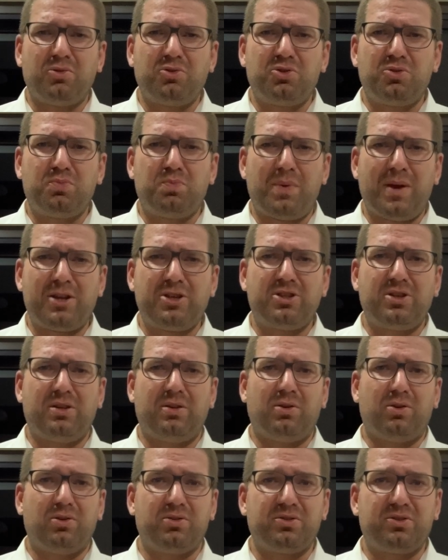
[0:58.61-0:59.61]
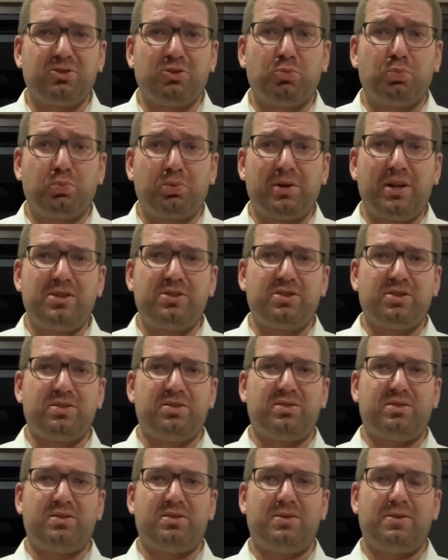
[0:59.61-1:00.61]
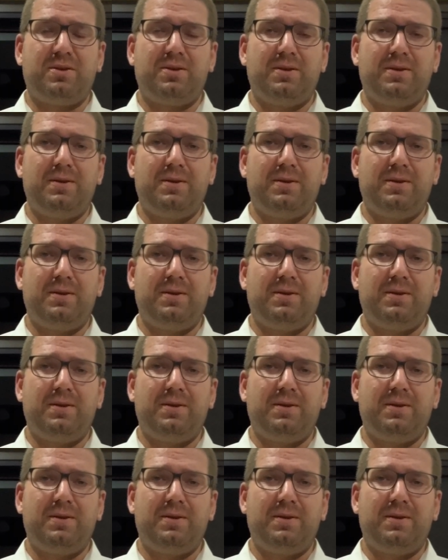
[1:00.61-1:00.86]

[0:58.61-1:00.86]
special or so precious?